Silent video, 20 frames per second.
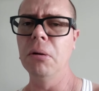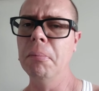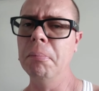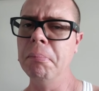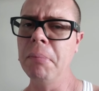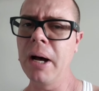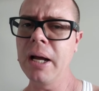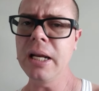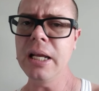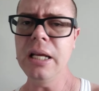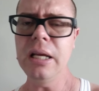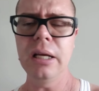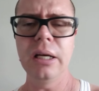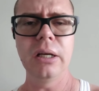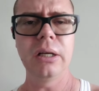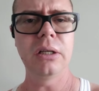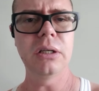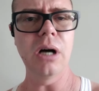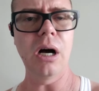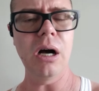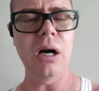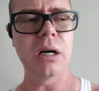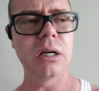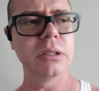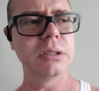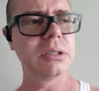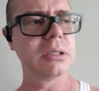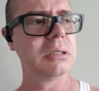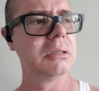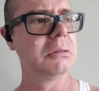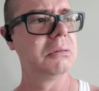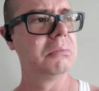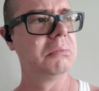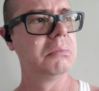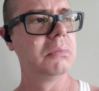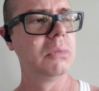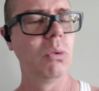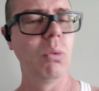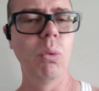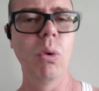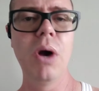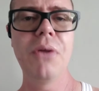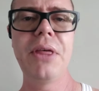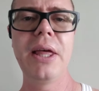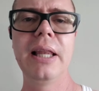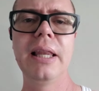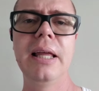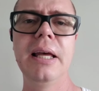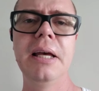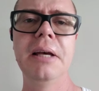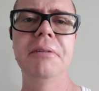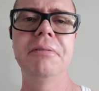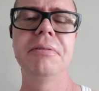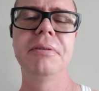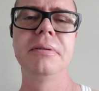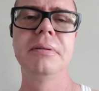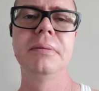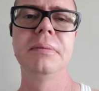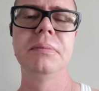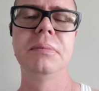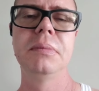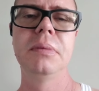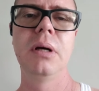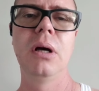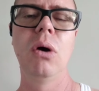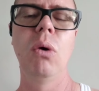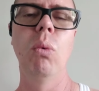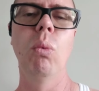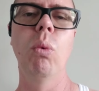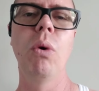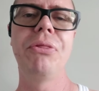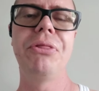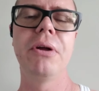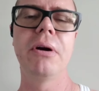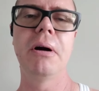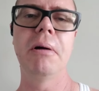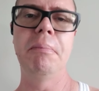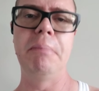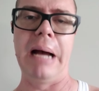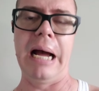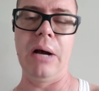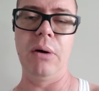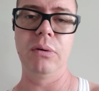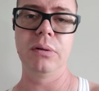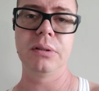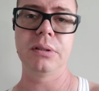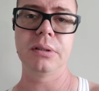Money, cars, where they live, what they're about.